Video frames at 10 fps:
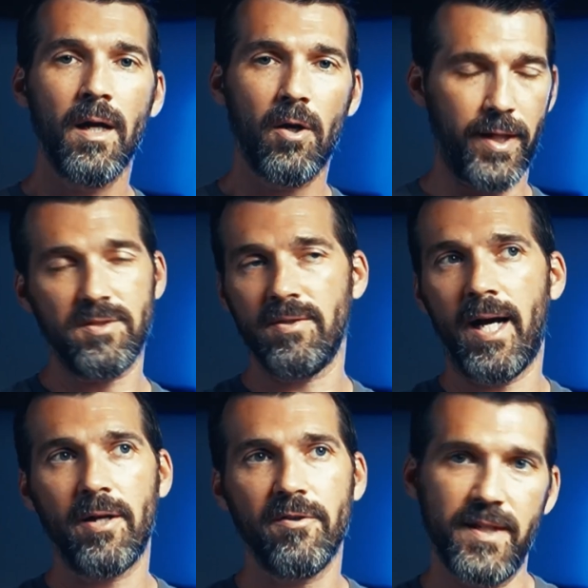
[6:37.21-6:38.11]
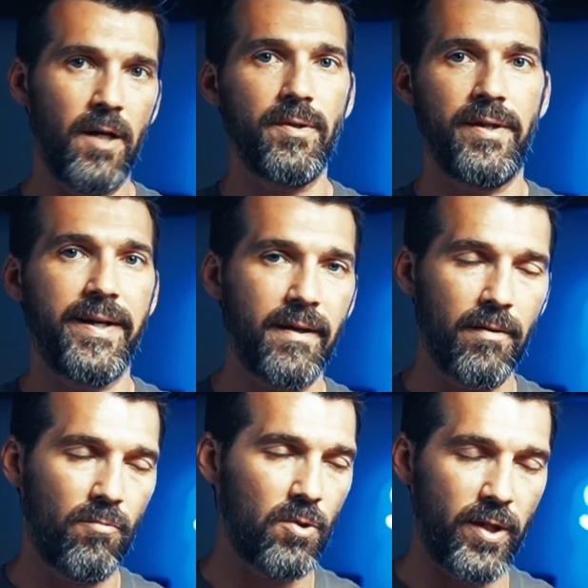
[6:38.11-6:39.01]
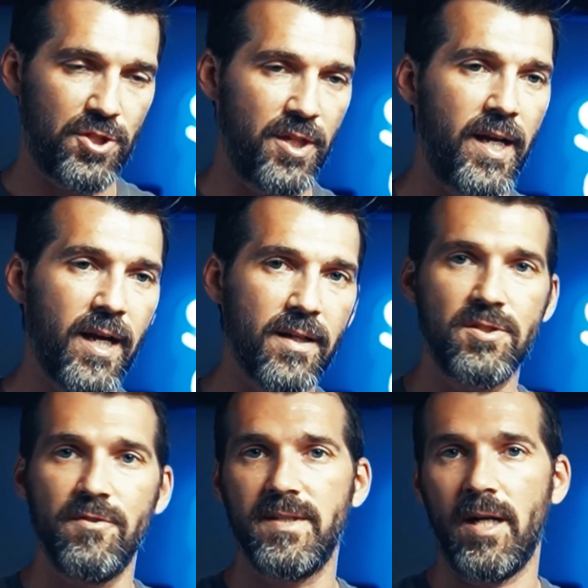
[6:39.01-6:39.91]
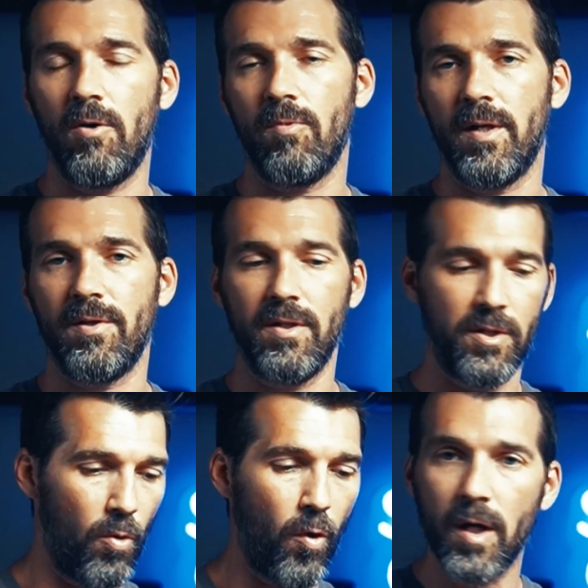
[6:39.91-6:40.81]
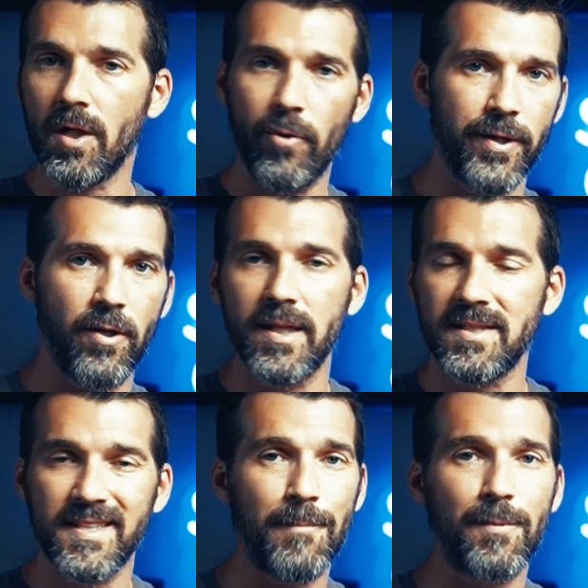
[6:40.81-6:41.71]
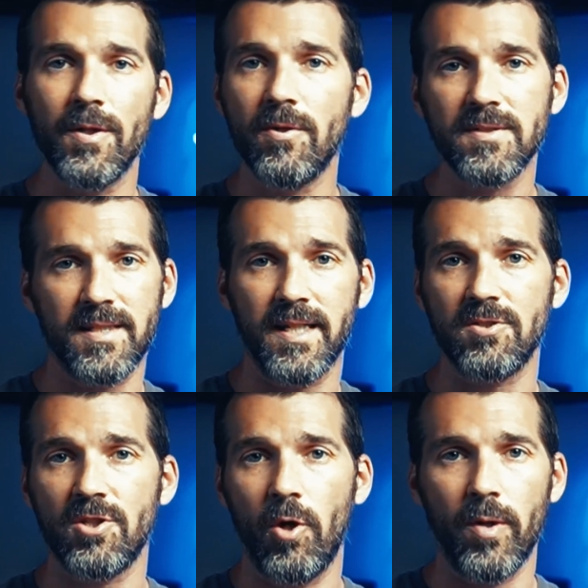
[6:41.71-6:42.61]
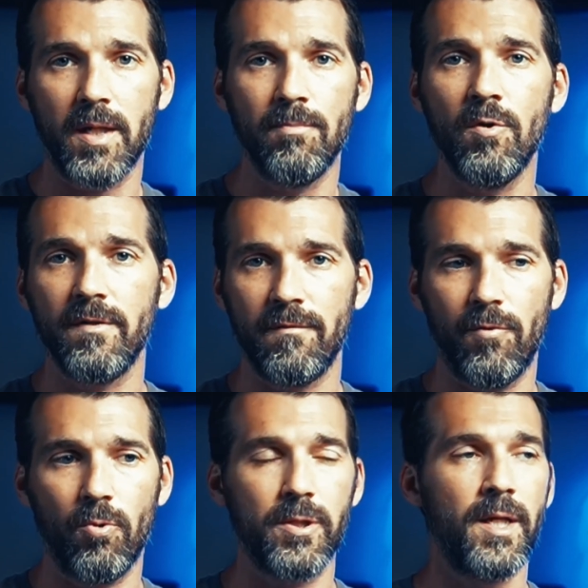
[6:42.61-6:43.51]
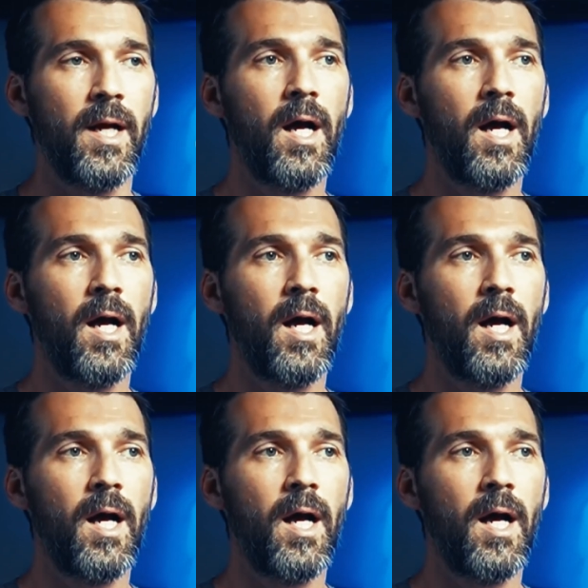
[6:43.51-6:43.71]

Okay, so now you've dealt with like questionnaires, you've dealt with, you know, ongoing audits, keeping those things going and moving forward.